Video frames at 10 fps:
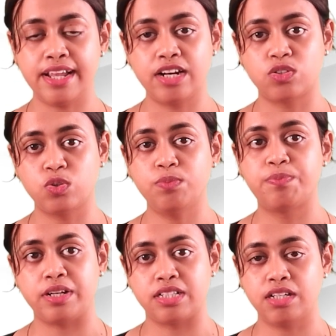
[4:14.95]
it should
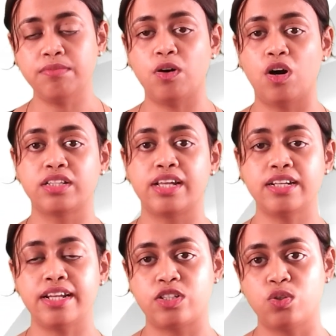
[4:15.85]
preserve, or then
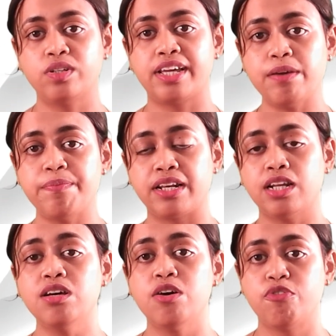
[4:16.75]
it should keep in a
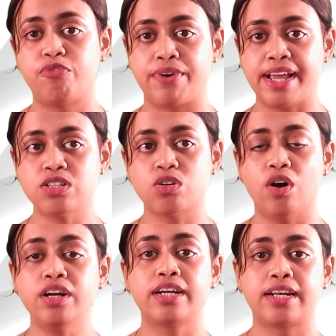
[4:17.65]
fresh or
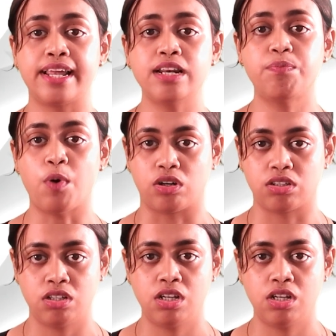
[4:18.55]
clean pot.